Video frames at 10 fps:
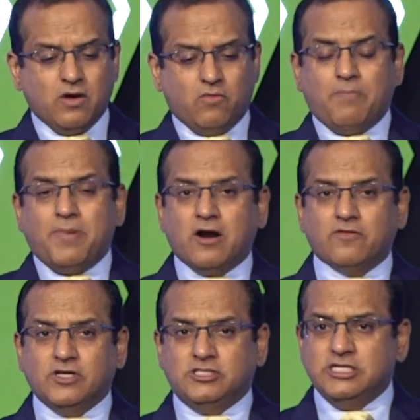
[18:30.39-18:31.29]
We're part
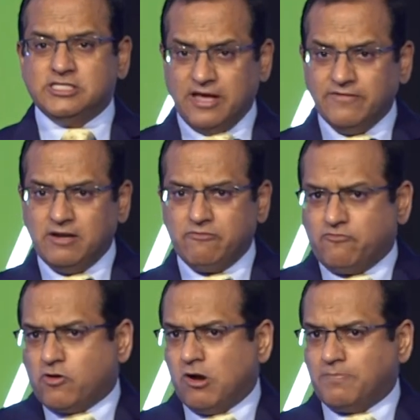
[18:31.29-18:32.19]
of the G7
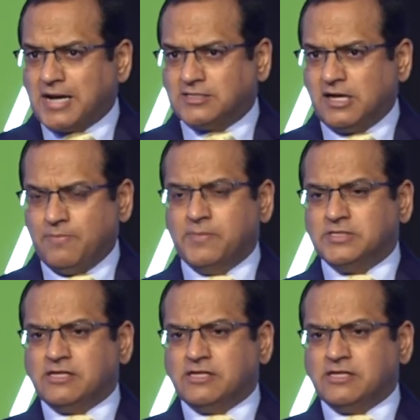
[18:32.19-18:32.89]
for all practical purposes.